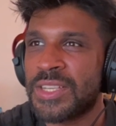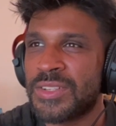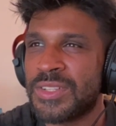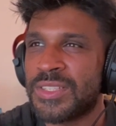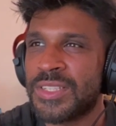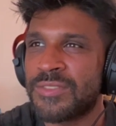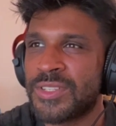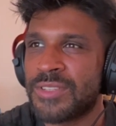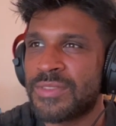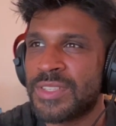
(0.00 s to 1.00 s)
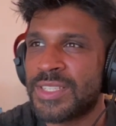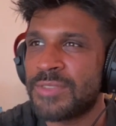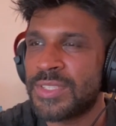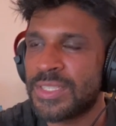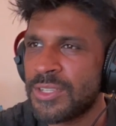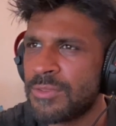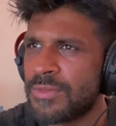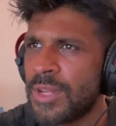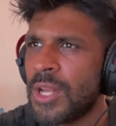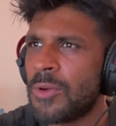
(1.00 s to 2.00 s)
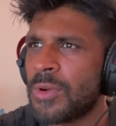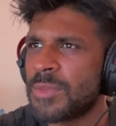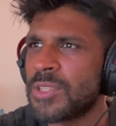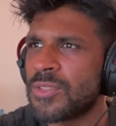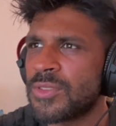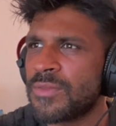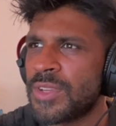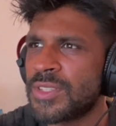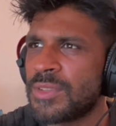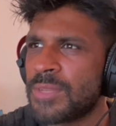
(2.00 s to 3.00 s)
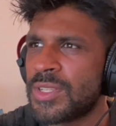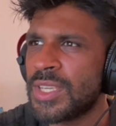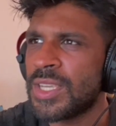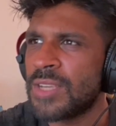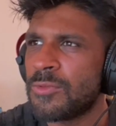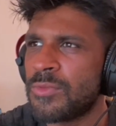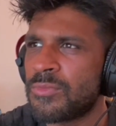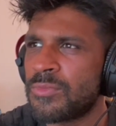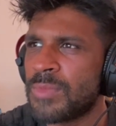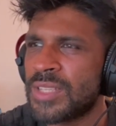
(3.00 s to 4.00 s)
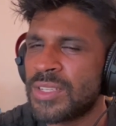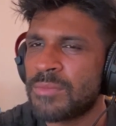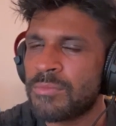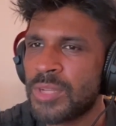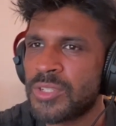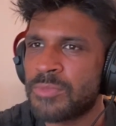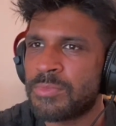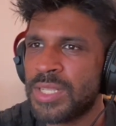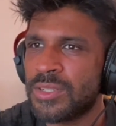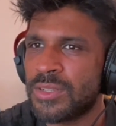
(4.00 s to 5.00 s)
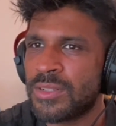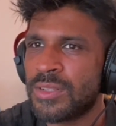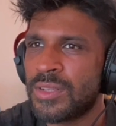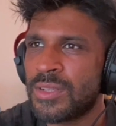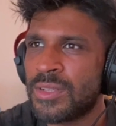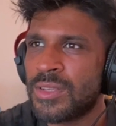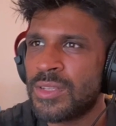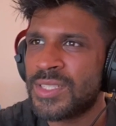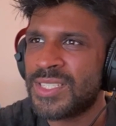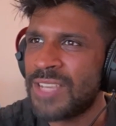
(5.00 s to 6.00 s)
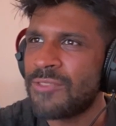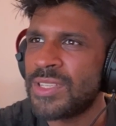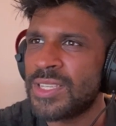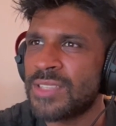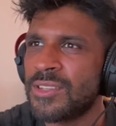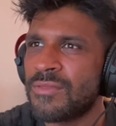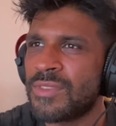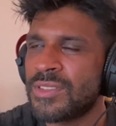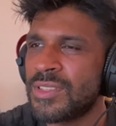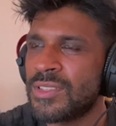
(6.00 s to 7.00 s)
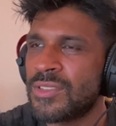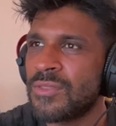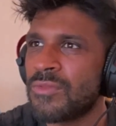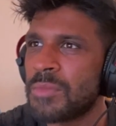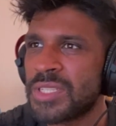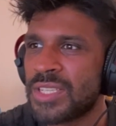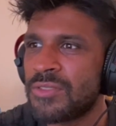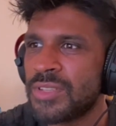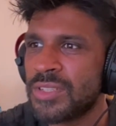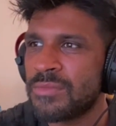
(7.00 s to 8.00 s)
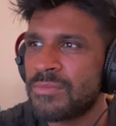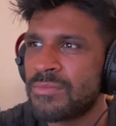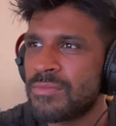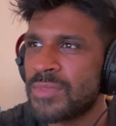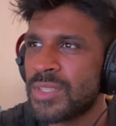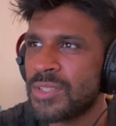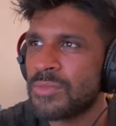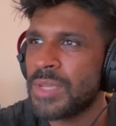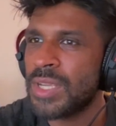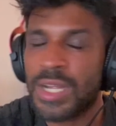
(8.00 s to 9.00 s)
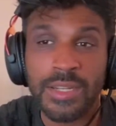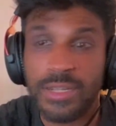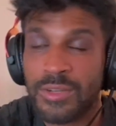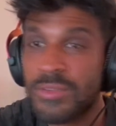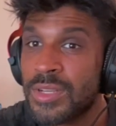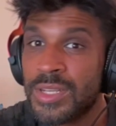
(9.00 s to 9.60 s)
into consideration of the series itself. Watame is also very similar to Eco, which makes it much better. Series itself, is this song from a series, I'm assuming? I don't know.